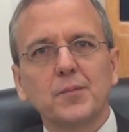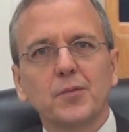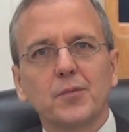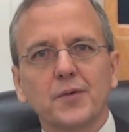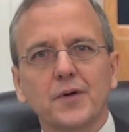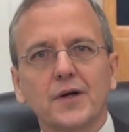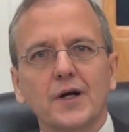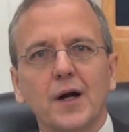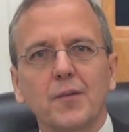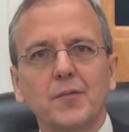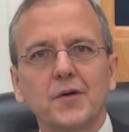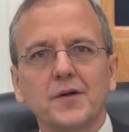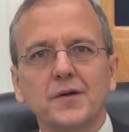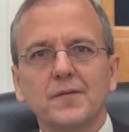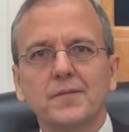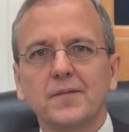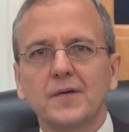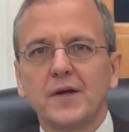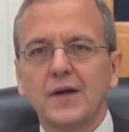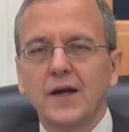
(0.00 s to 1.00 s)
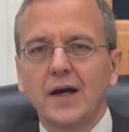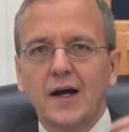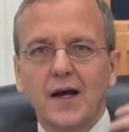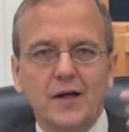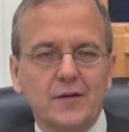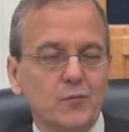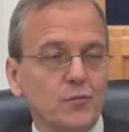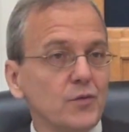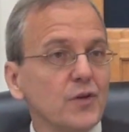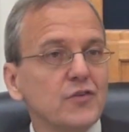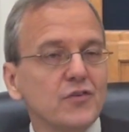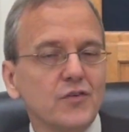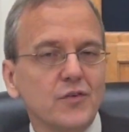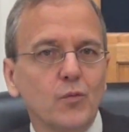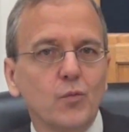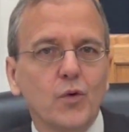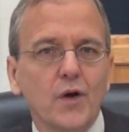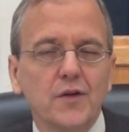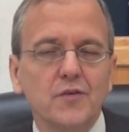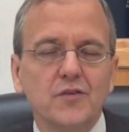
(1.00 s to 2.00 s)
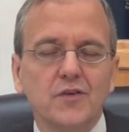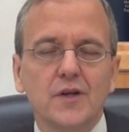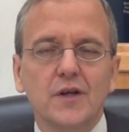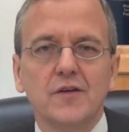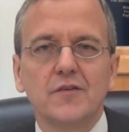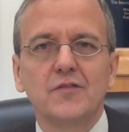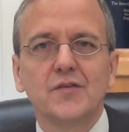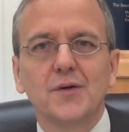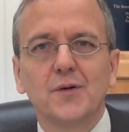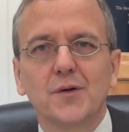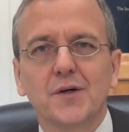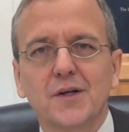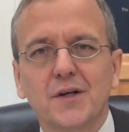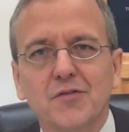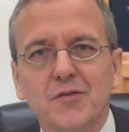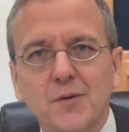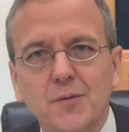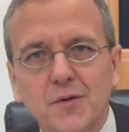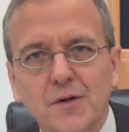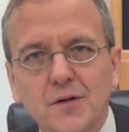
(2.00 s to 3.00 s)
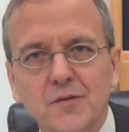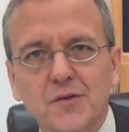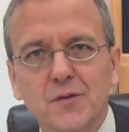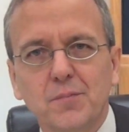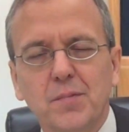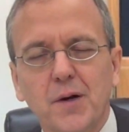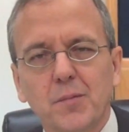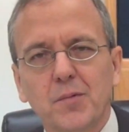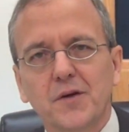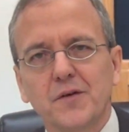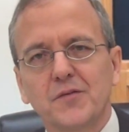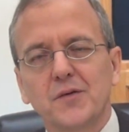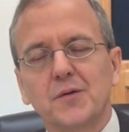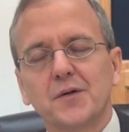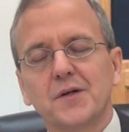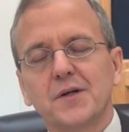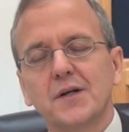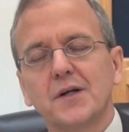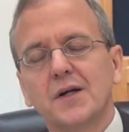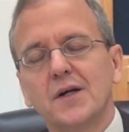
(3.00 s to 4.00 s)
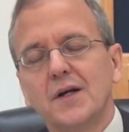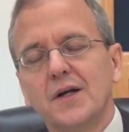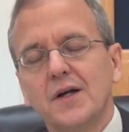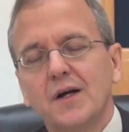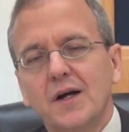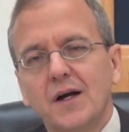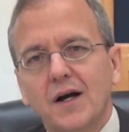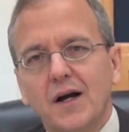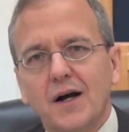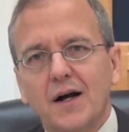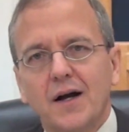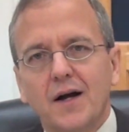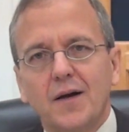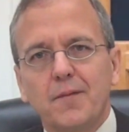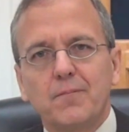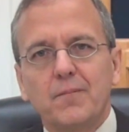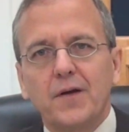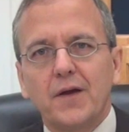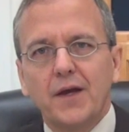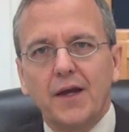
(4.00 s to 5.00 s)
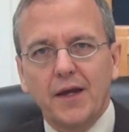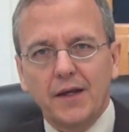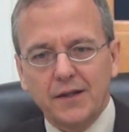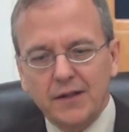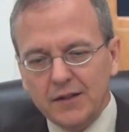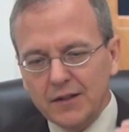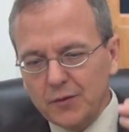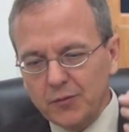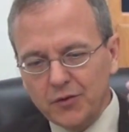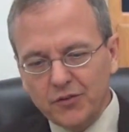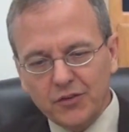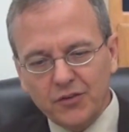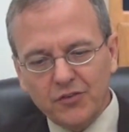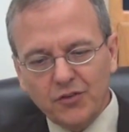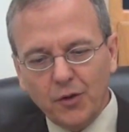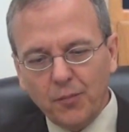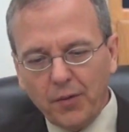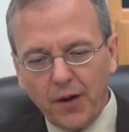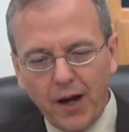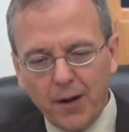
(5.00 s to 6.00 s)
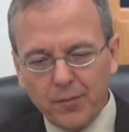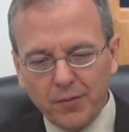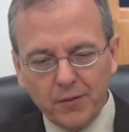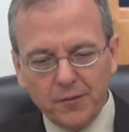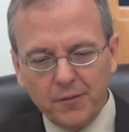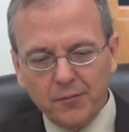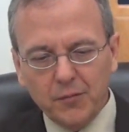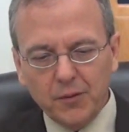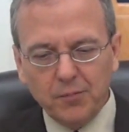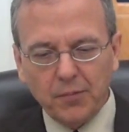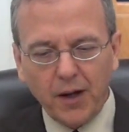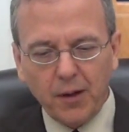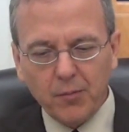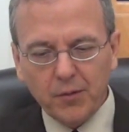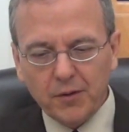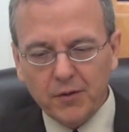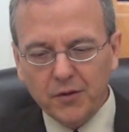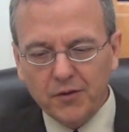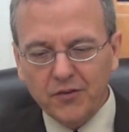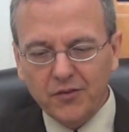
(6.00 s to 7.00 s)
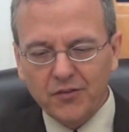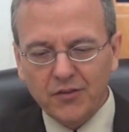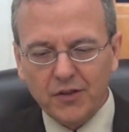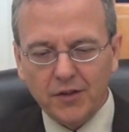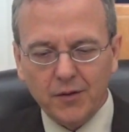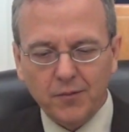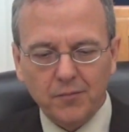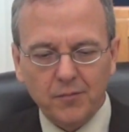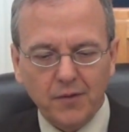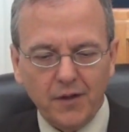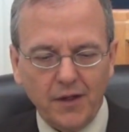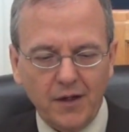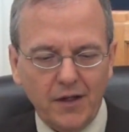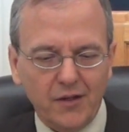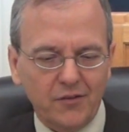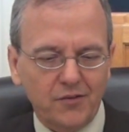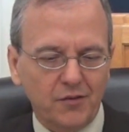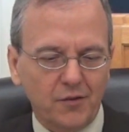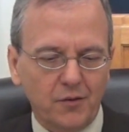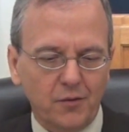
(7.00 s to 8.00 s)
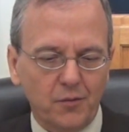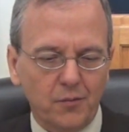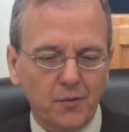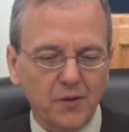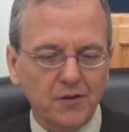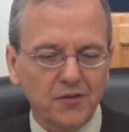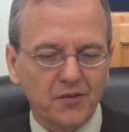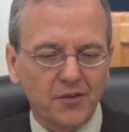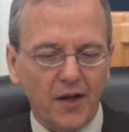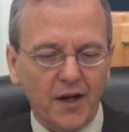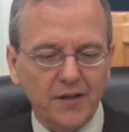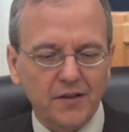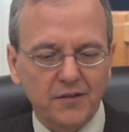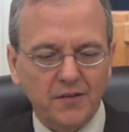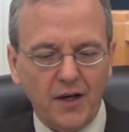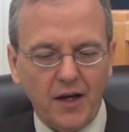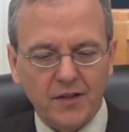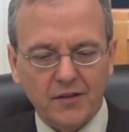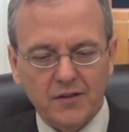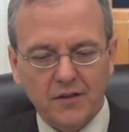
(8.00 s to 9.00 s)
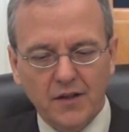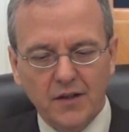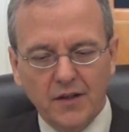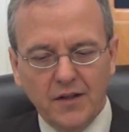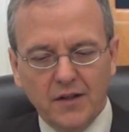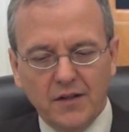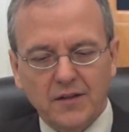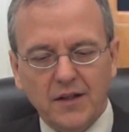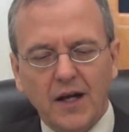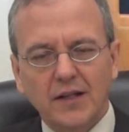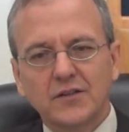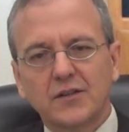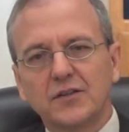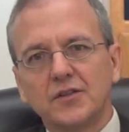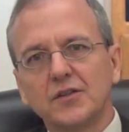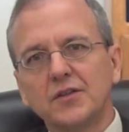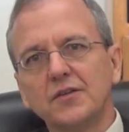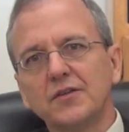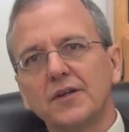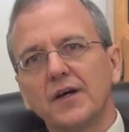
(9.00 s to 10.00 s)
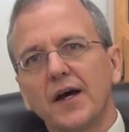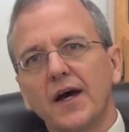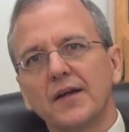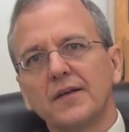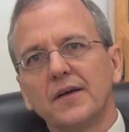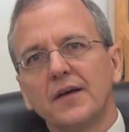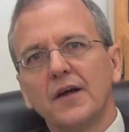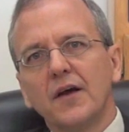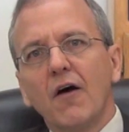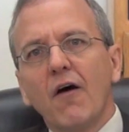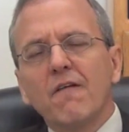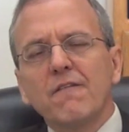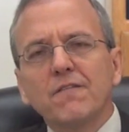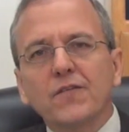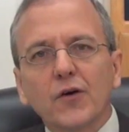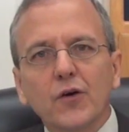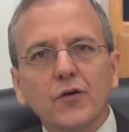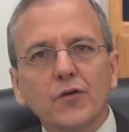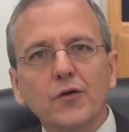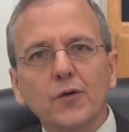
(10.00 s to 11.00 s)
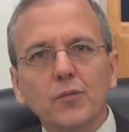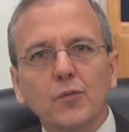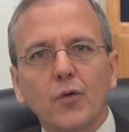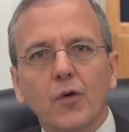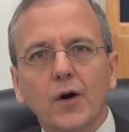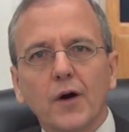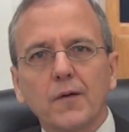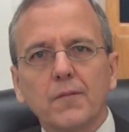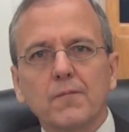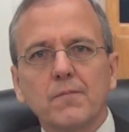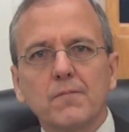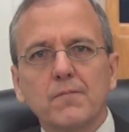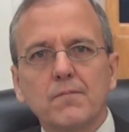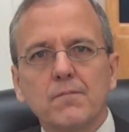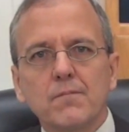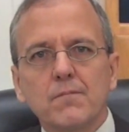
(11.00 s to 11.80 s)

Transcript: people were coming on, this is the Wednesday viewing, if you will, it's a public viewing. And he was just so popular, we probably couldn't see him, and so we decided not to do that. Furthermore,